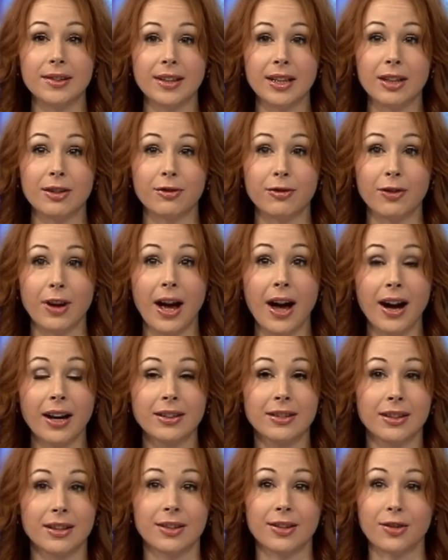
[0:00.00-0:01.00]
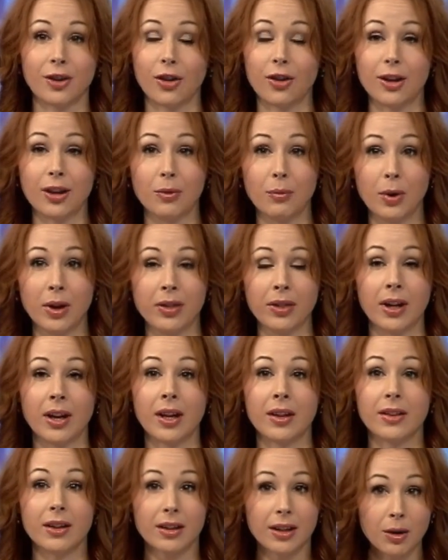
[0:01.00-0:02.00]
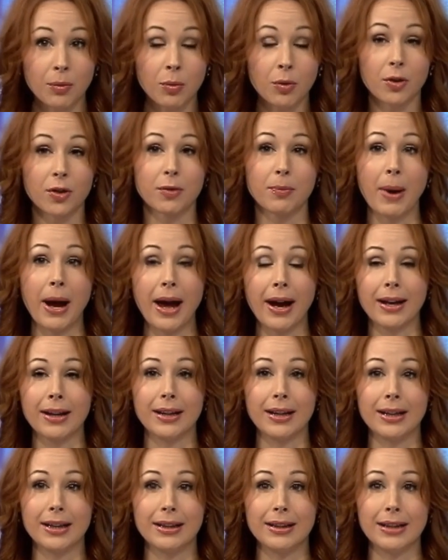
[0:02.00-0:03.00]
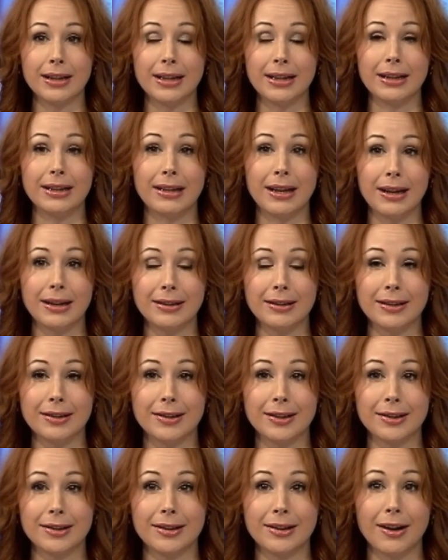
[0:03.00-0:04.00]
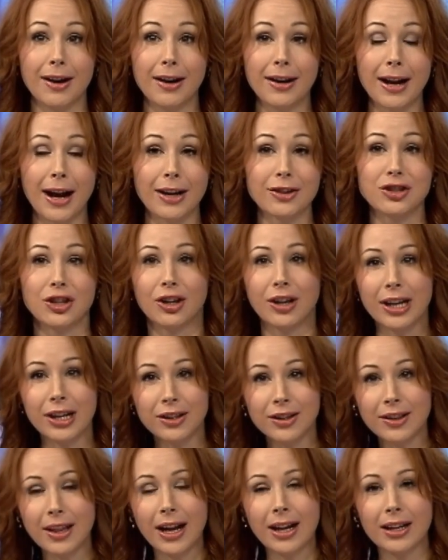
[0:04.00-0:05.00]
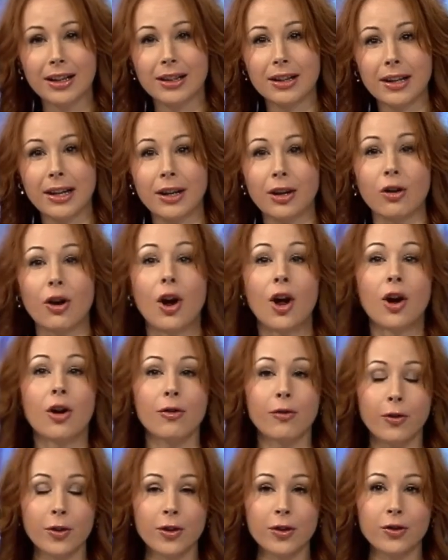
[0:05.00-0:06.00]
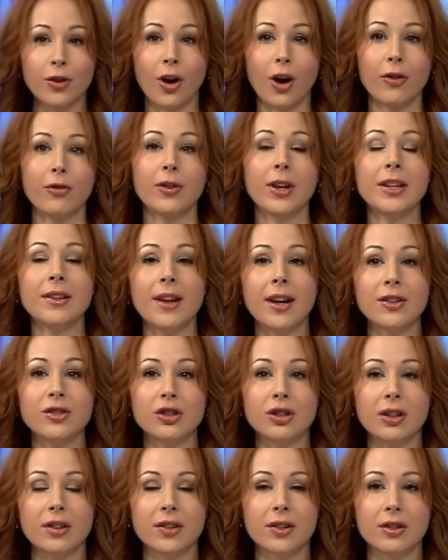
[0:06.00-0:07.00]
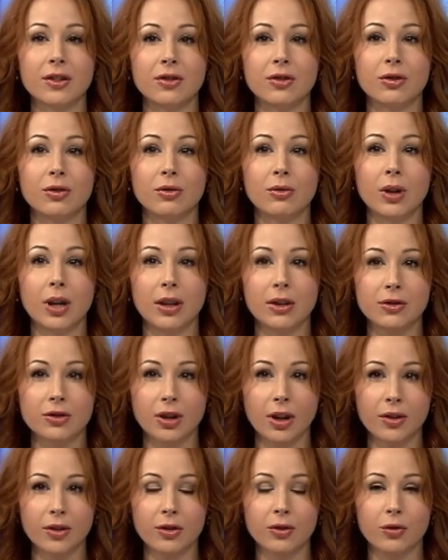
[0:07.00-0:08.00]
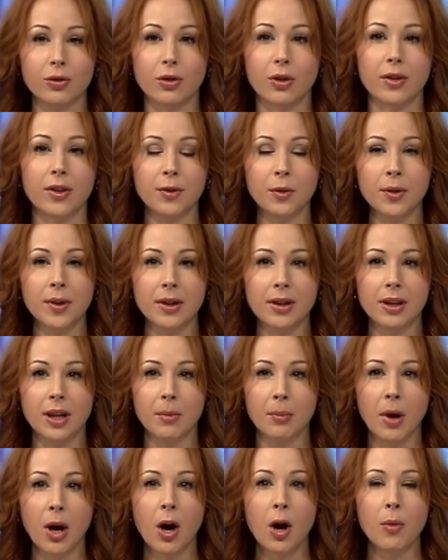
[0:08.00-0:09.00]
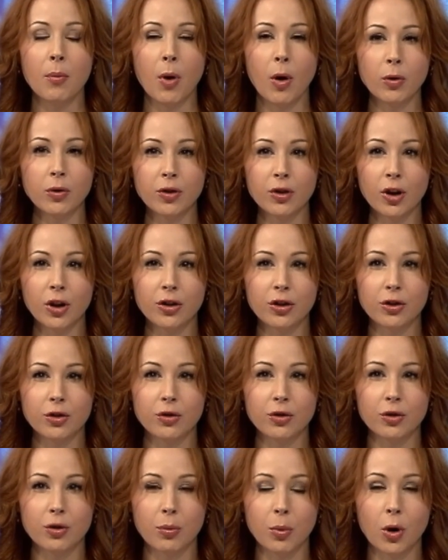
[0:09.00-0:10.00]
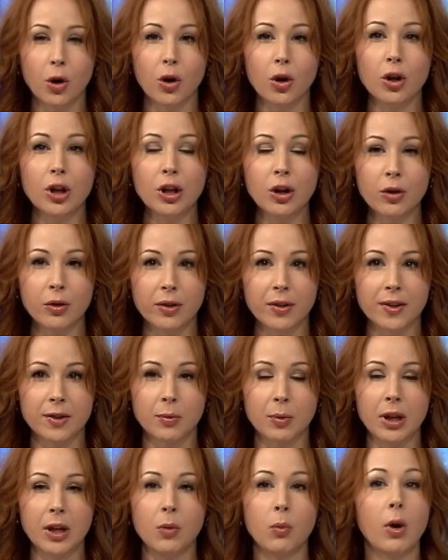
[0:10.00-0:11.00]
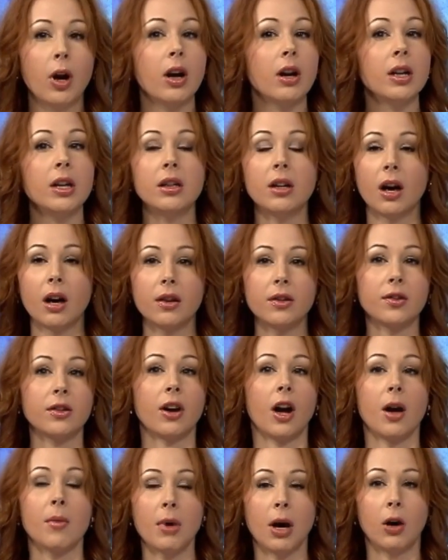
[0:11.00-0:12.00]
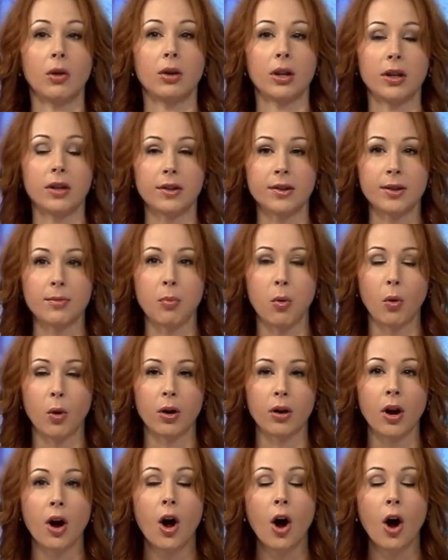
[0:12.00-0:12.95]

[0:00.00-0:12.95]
In fact, starting with the Liberals back in 1969, actually. I'll get into that a little later. First off, let's actually listen to Justin Trudeau. This was a clip posted on YouTube earlier this week where he does come out in support